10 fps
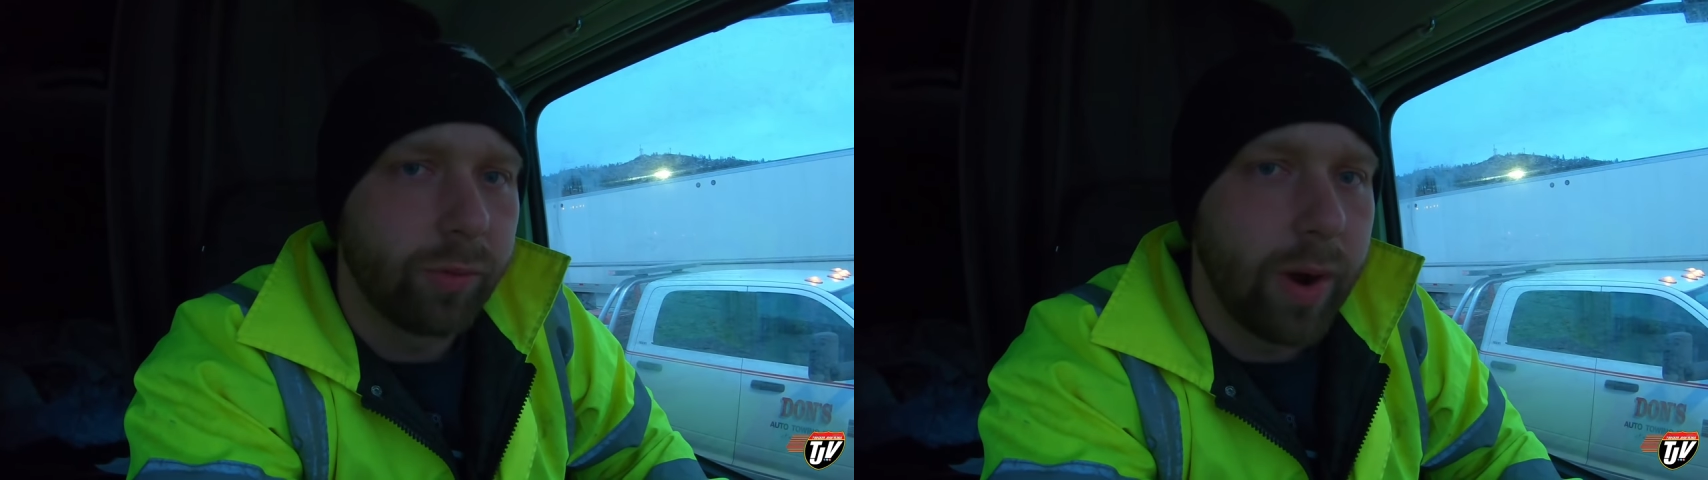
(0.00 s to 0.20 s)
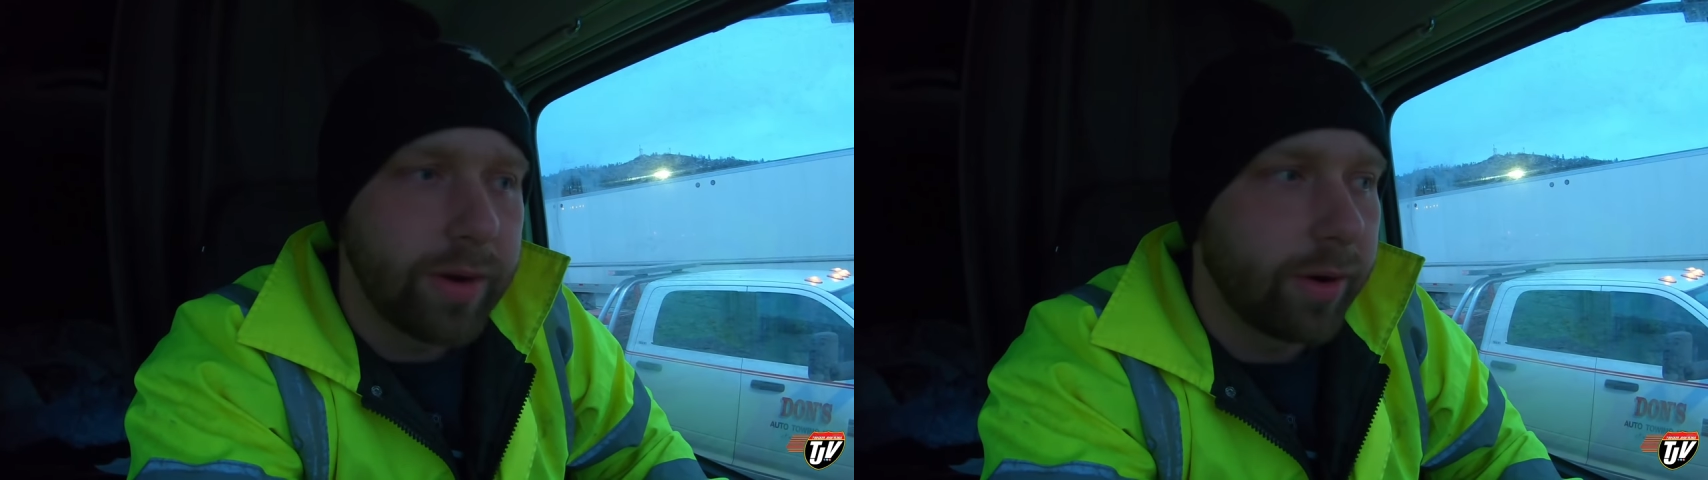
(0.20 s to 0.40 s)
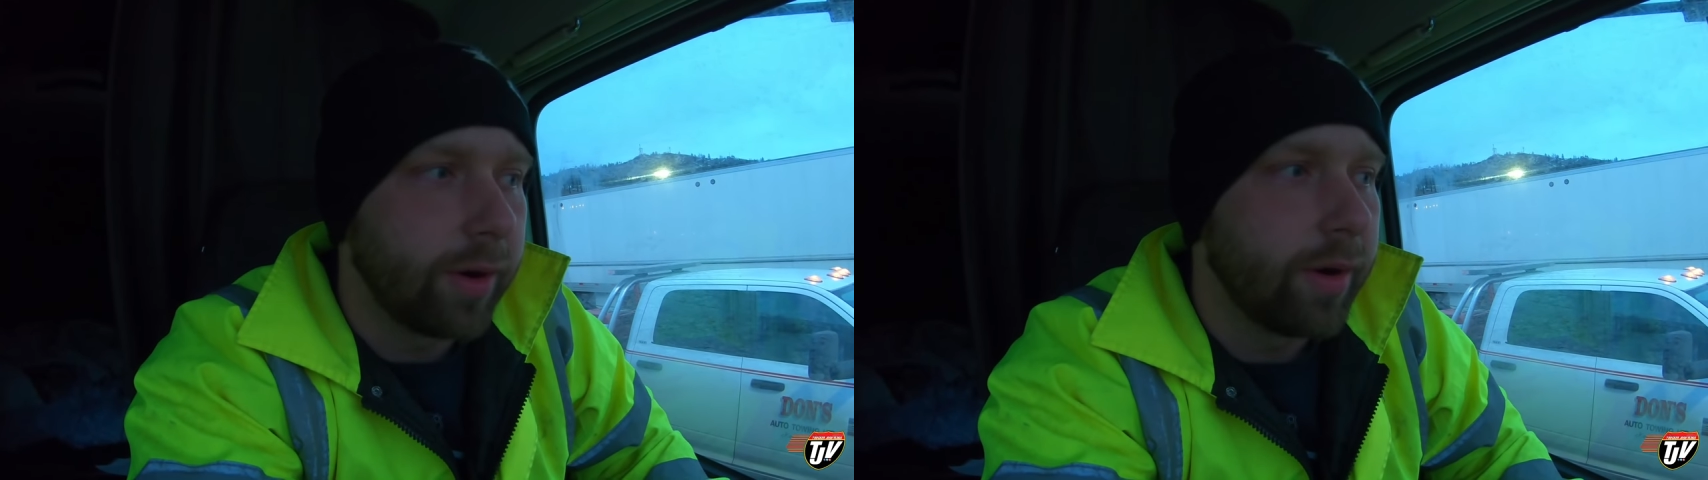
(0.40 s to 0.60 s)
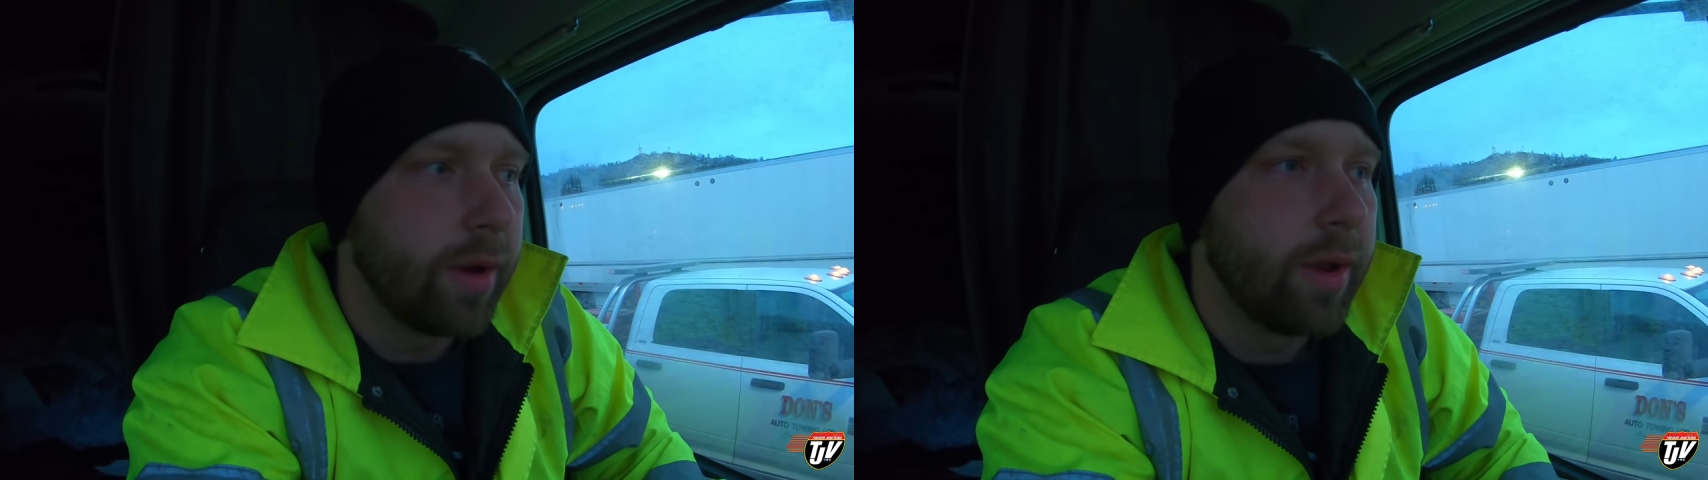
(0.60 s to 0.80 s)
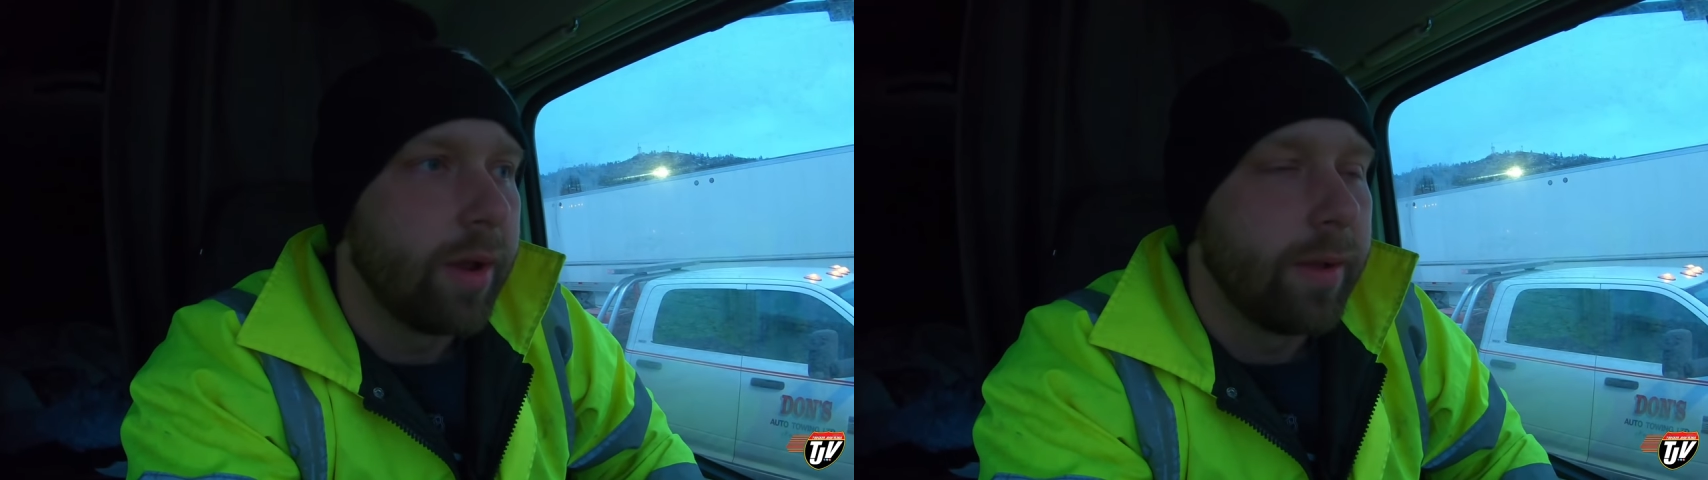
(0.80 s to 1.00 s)
to render
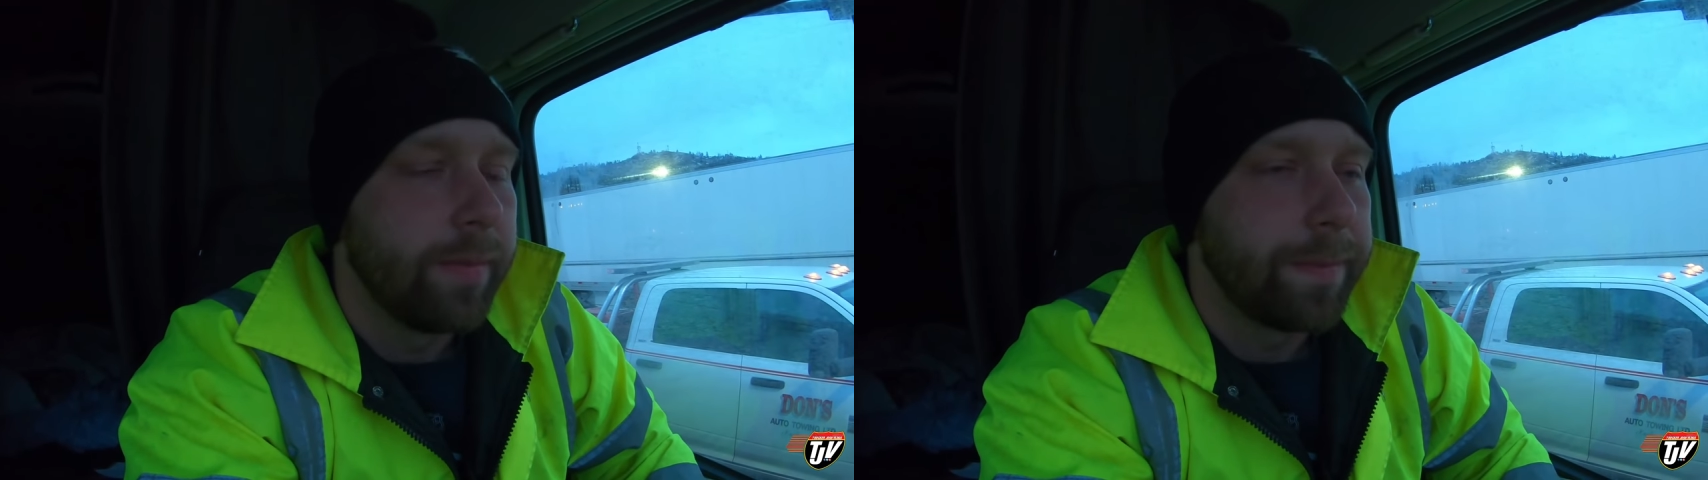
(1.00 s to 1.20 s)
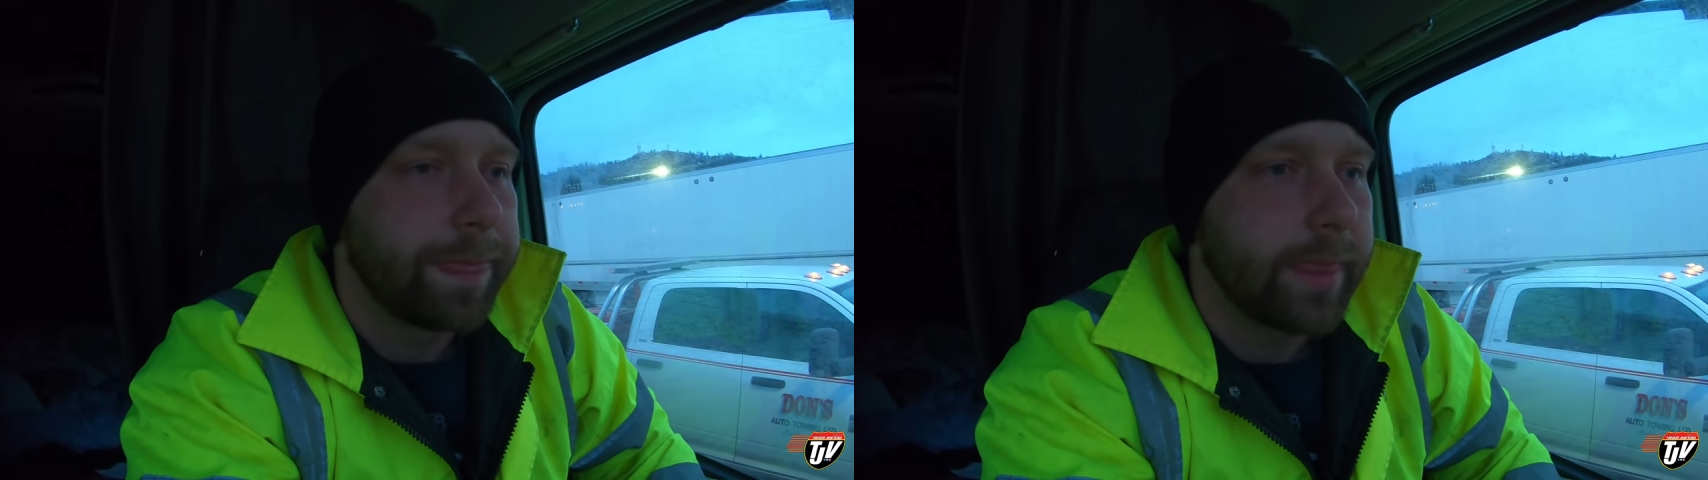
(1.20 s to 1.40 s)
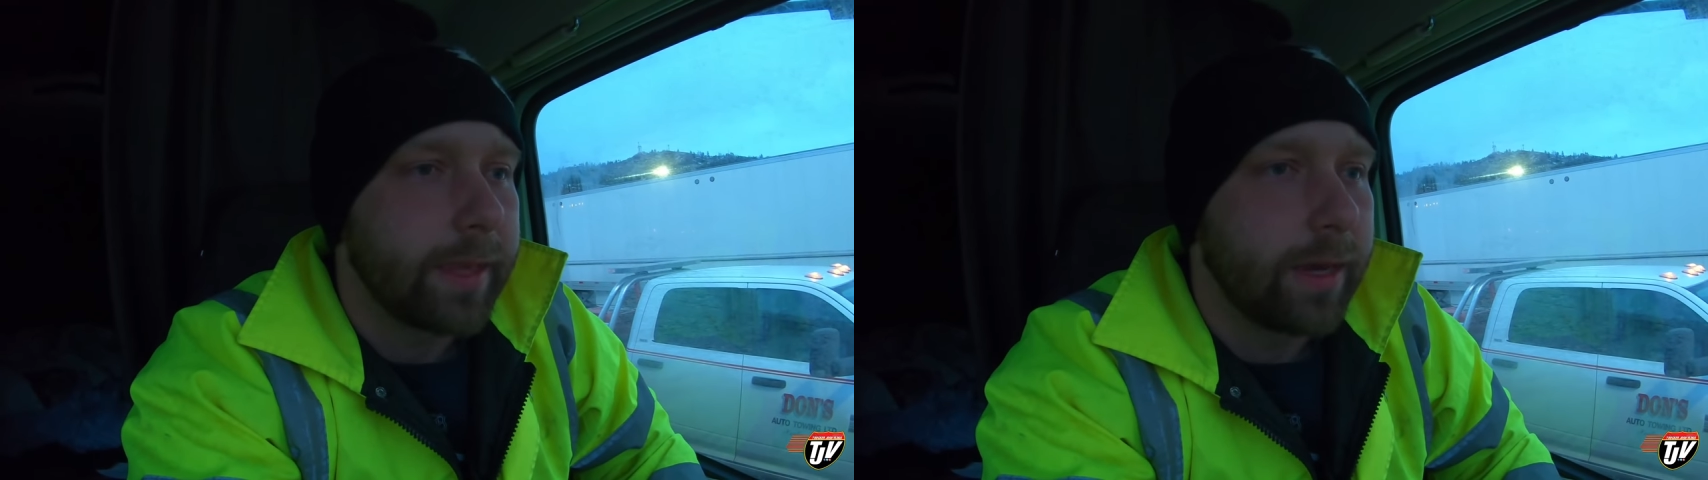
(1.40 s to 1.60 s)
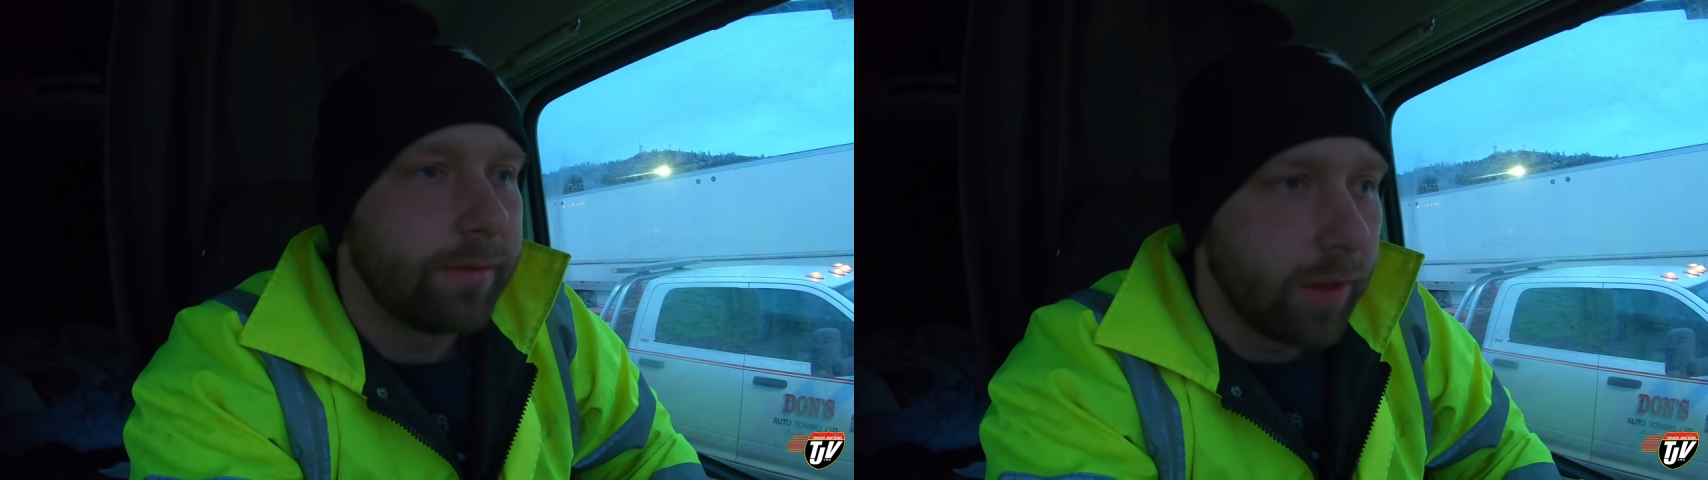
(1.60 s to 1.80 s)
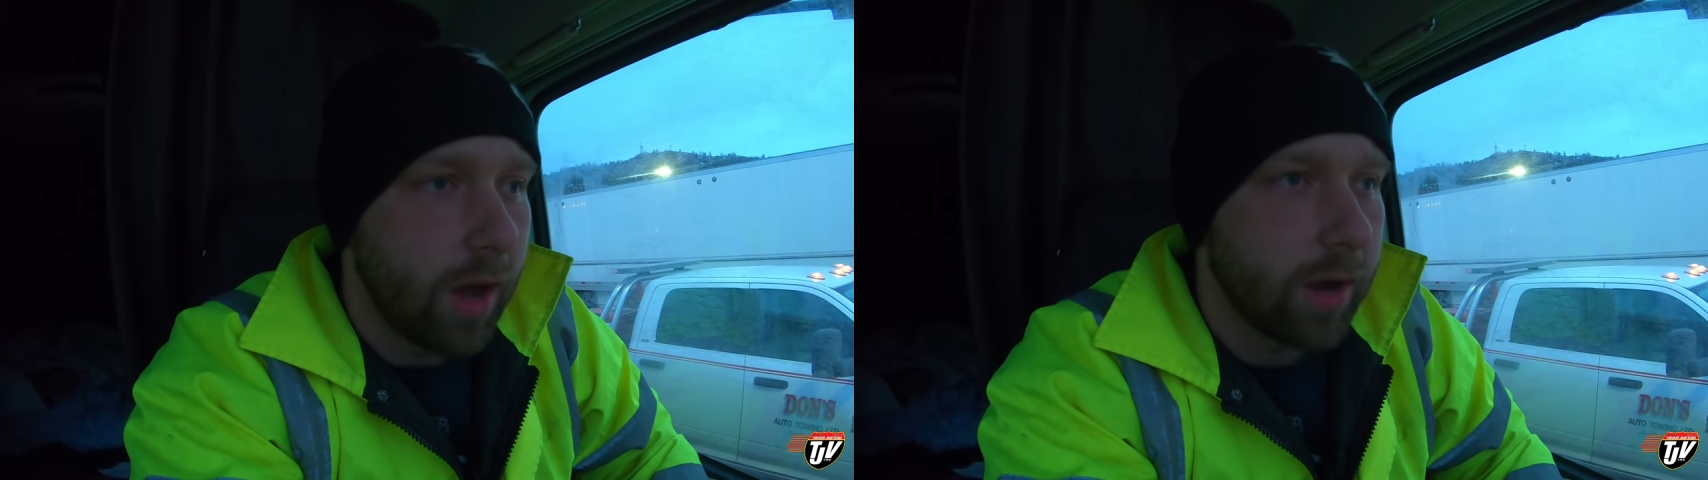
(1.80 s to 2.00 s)

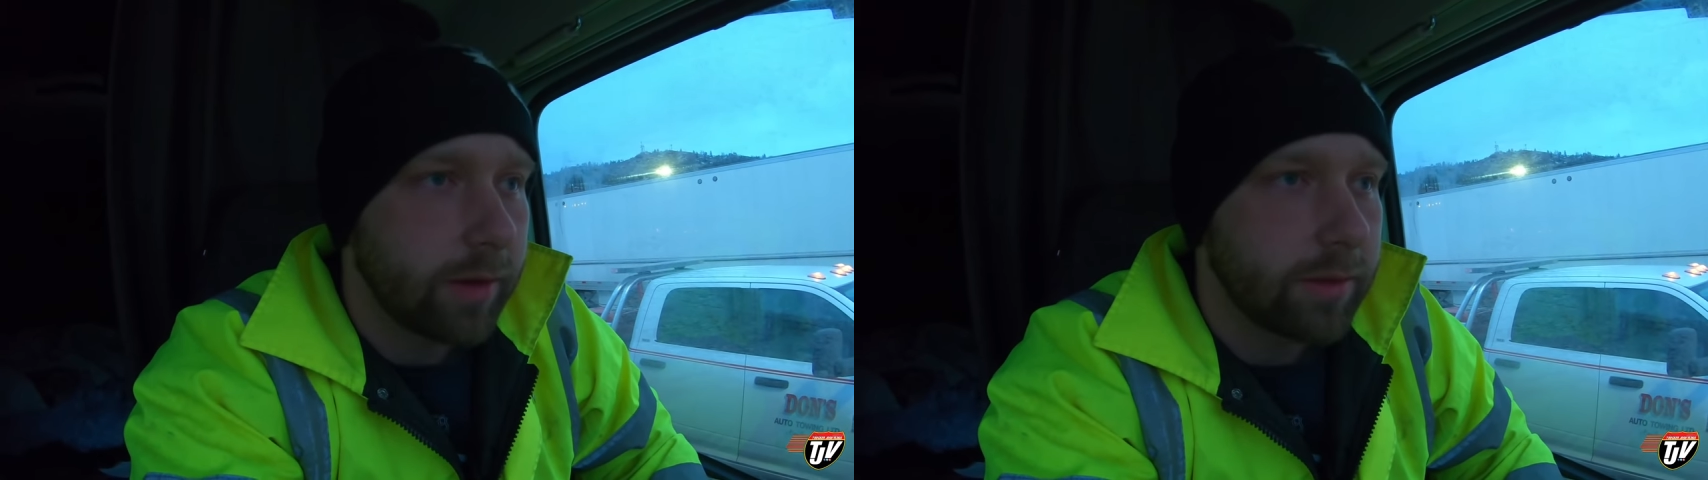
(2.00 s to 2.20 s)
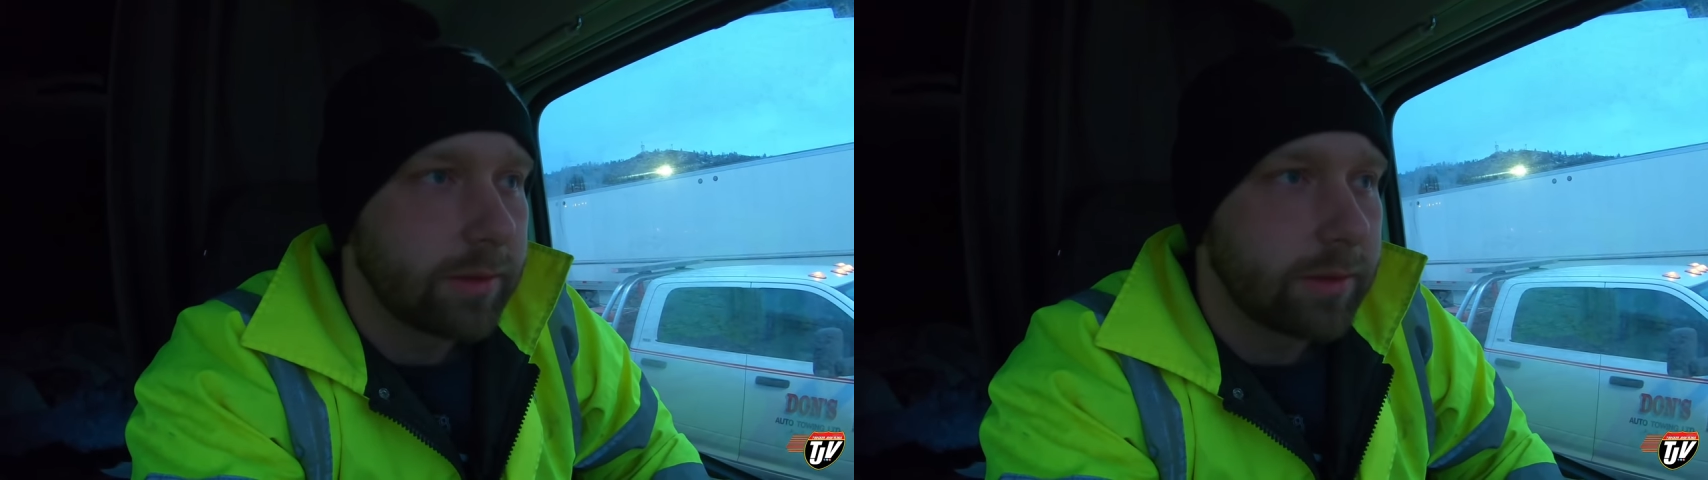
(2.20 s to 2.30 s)
a vlog,